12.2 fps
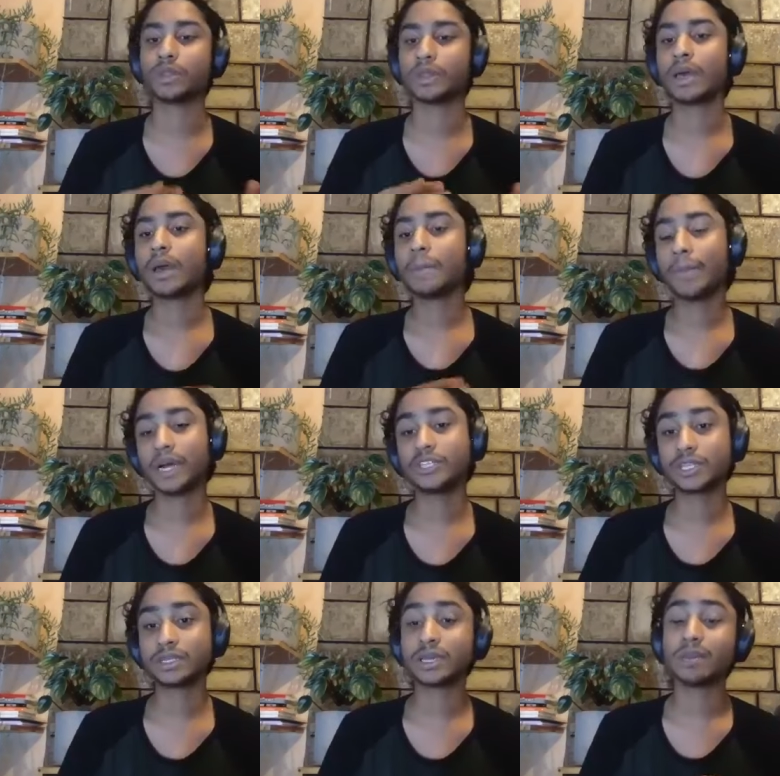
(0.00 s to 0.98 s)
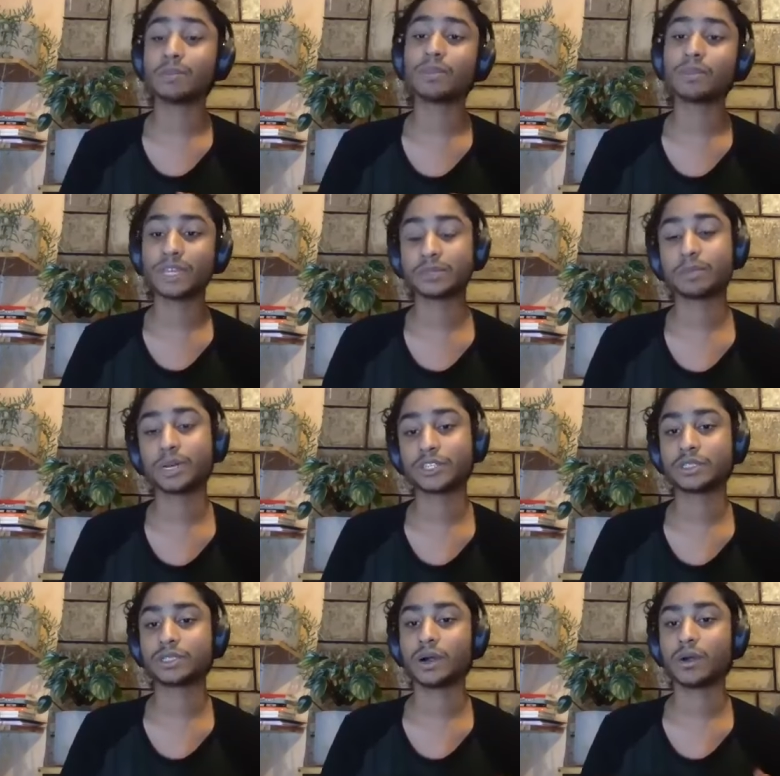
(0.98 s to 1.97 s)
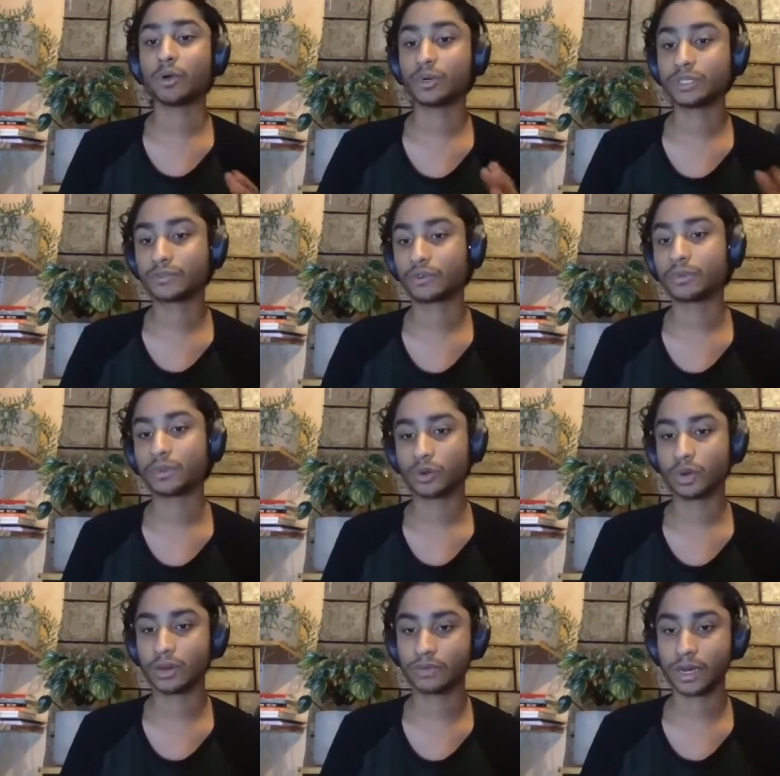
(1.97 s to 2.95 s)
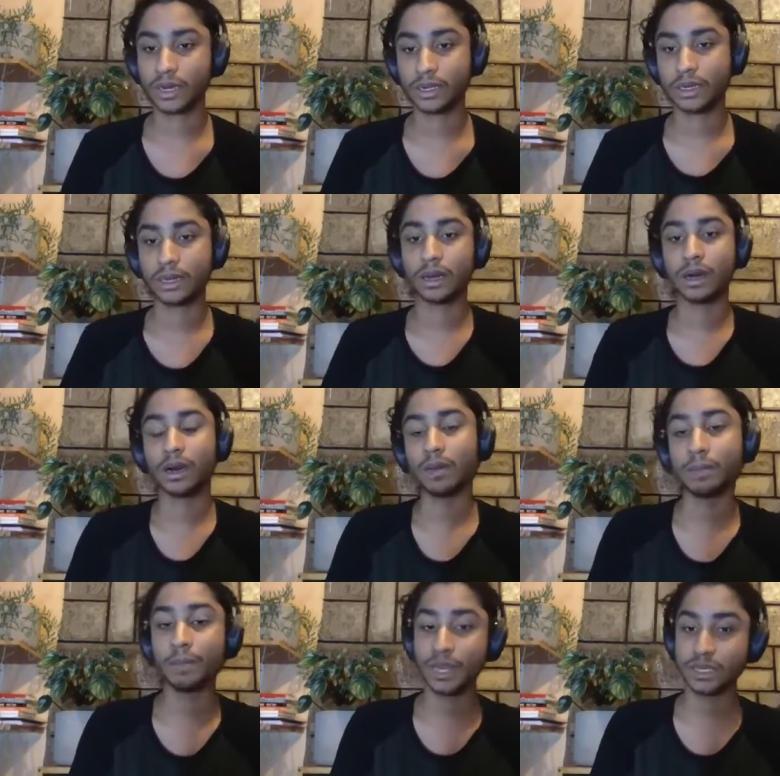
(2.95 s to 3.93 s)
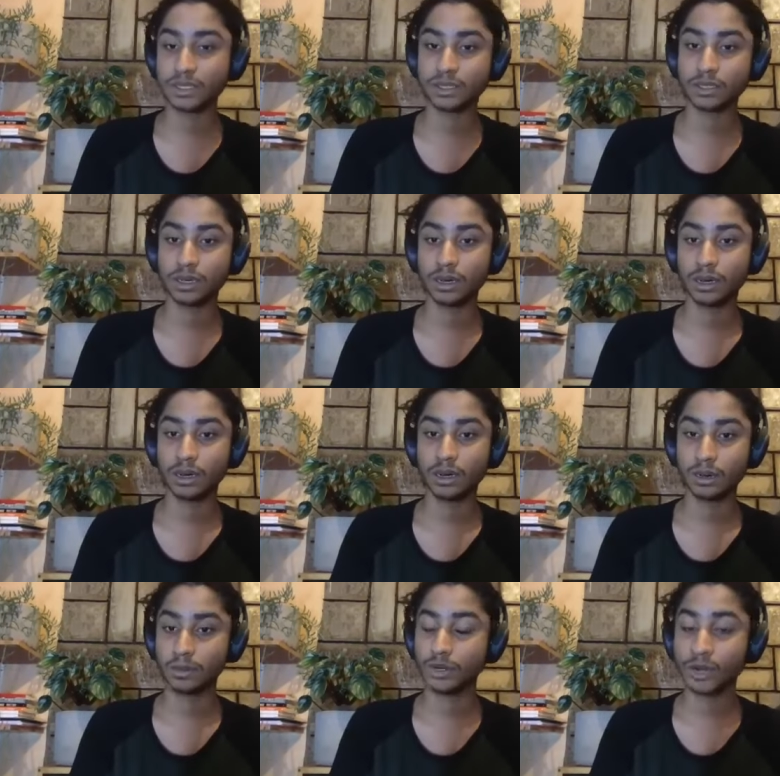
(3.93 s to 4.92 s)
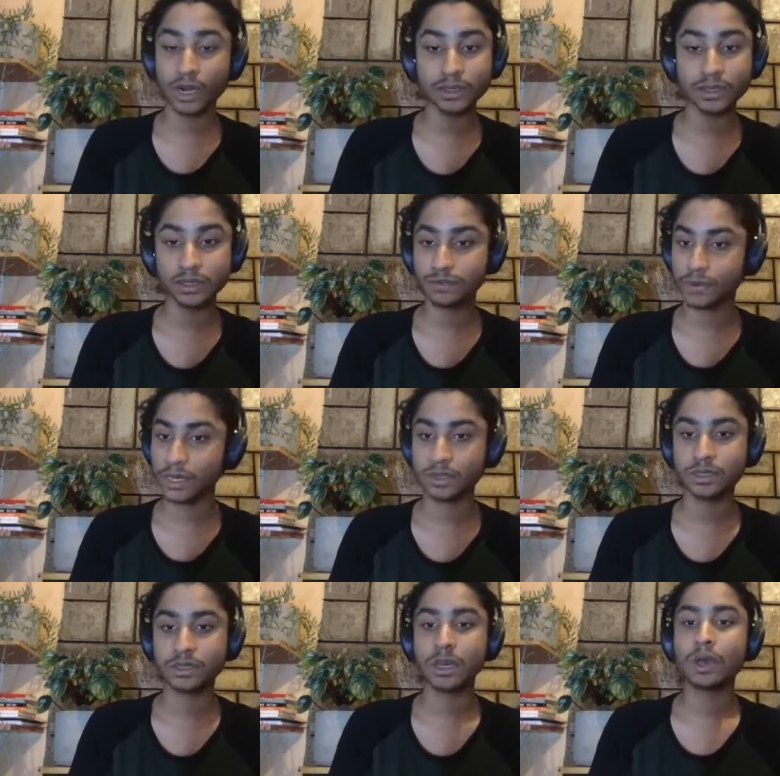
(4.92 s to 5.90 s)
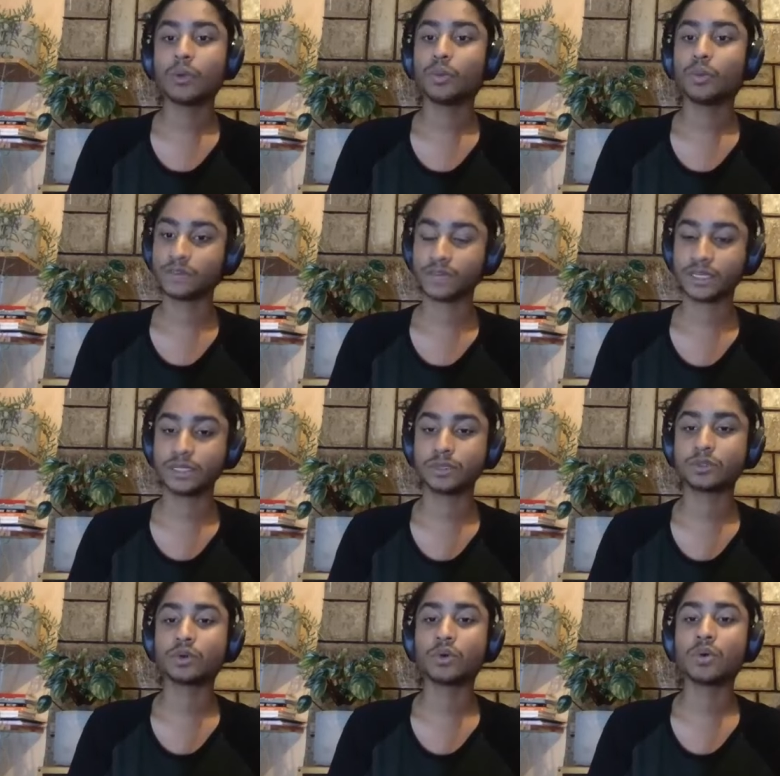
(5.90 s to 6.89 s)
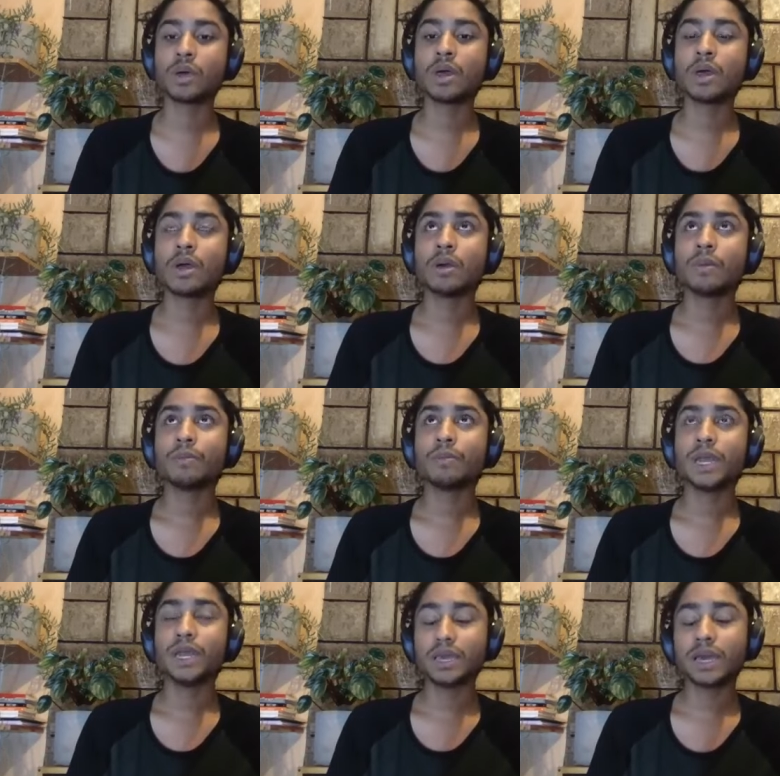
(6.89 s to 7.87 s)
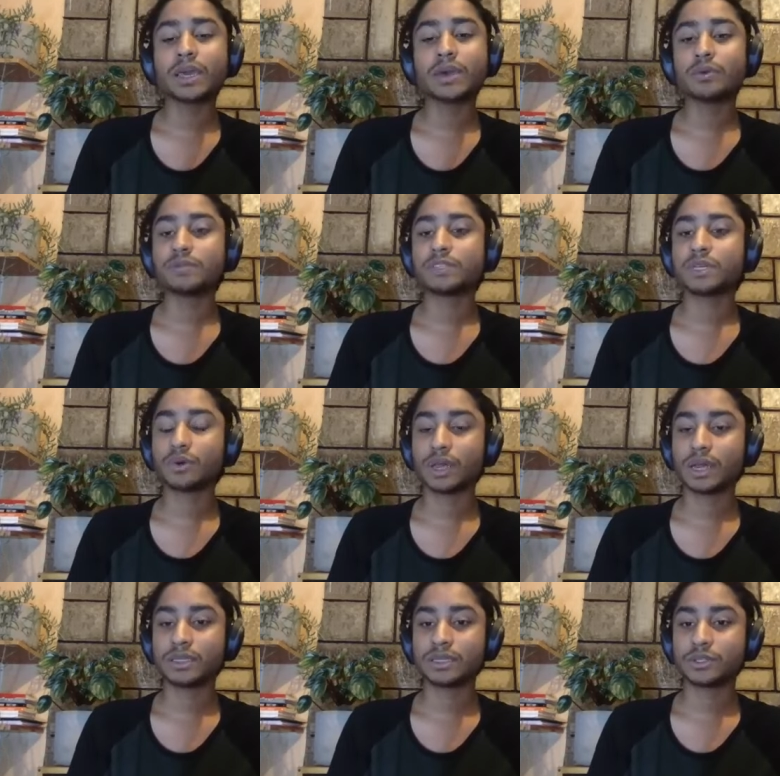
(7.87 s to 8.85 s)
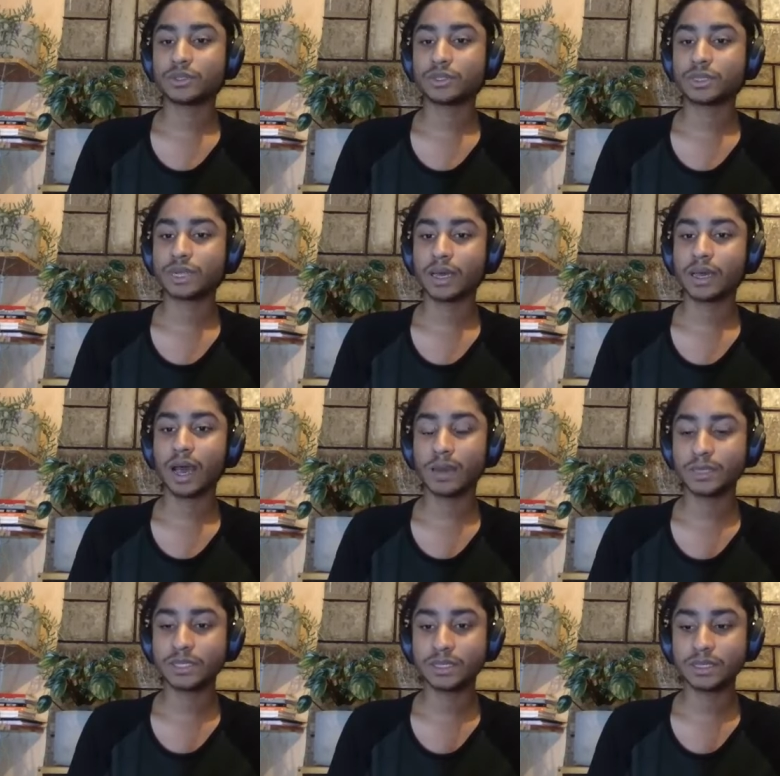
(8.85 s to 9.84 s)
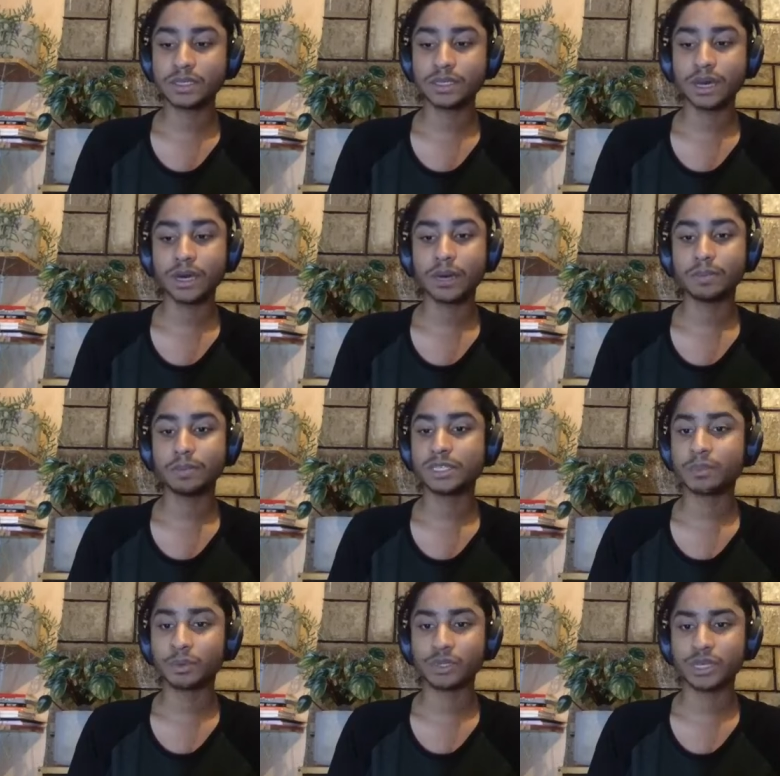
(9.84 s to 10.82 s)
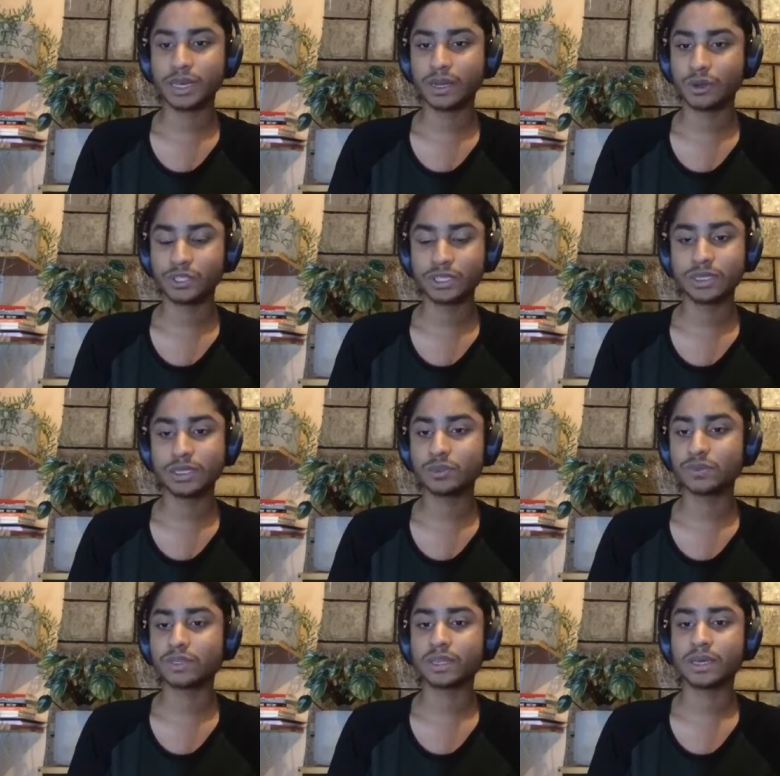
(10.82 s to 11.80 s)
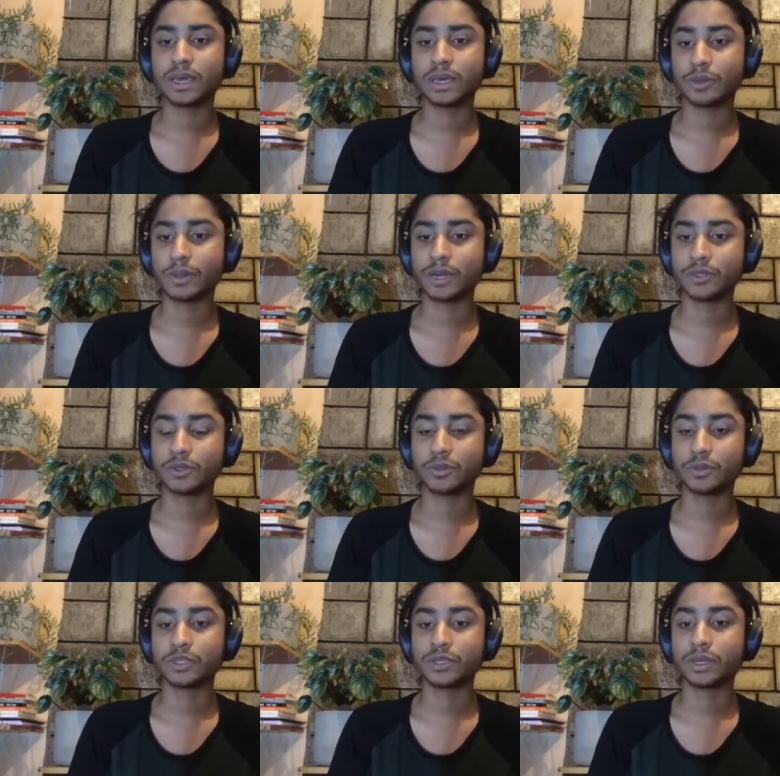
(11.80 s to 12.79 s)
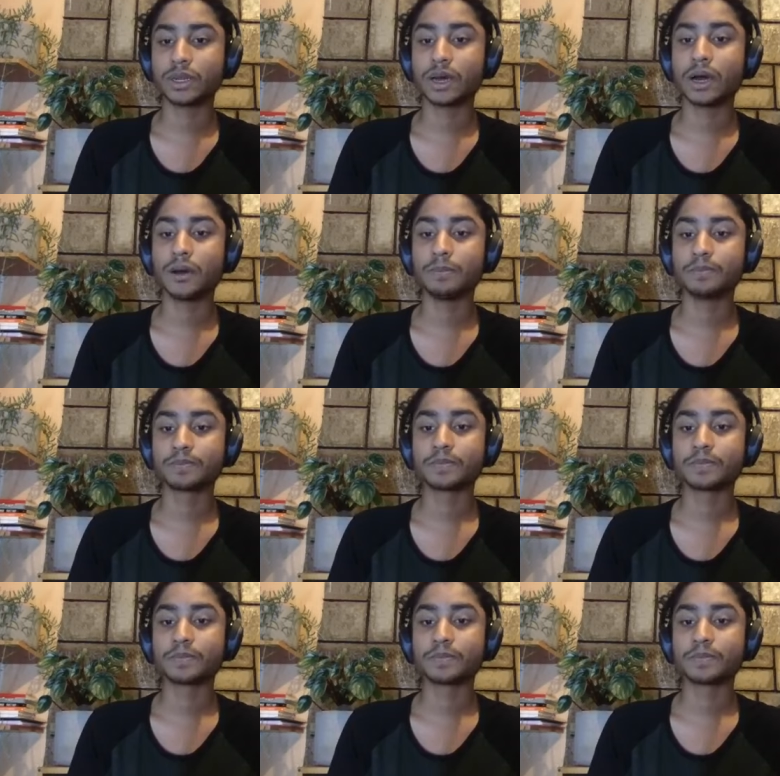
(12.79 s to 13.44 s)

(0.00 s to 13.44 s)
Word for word: with budgets, and these budgets are always from donor funding um, based uh, grants, funds, whichever it is. So in Kenya, we've seen organizations like Amnesty um, supporting in logistics. We've seen the Kenya Human Rights Commission um,